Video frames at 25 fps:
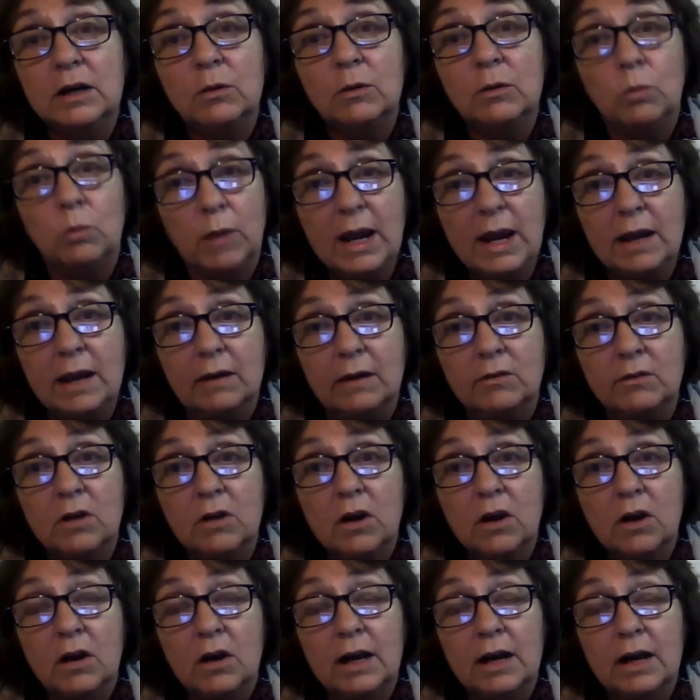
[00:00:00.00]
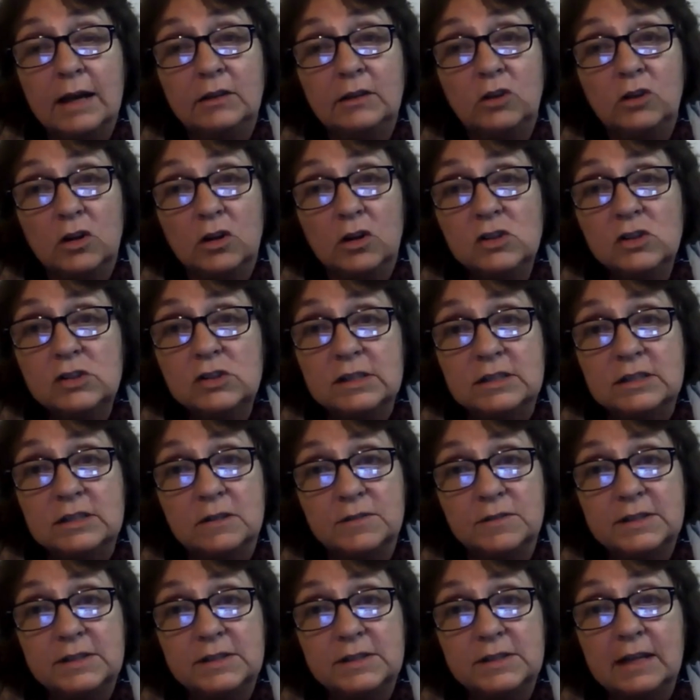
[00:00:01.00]
aware and conscious
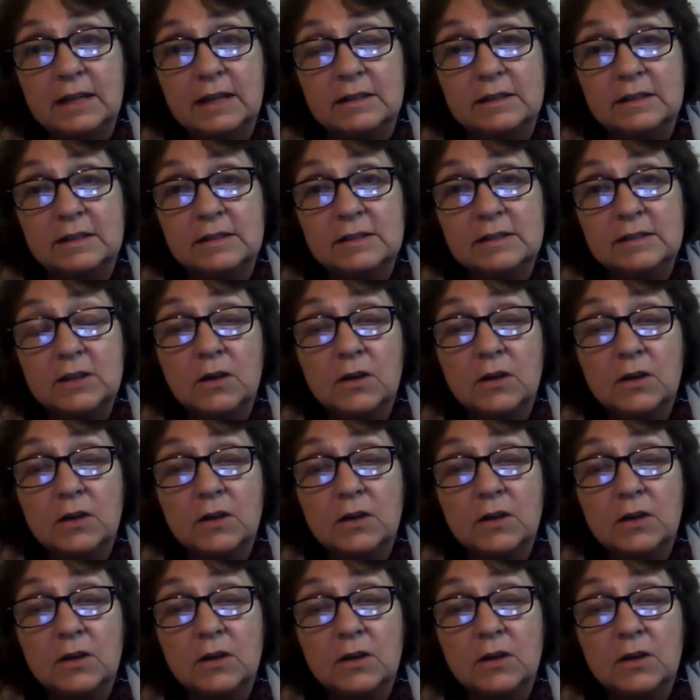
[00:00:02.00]
of standards.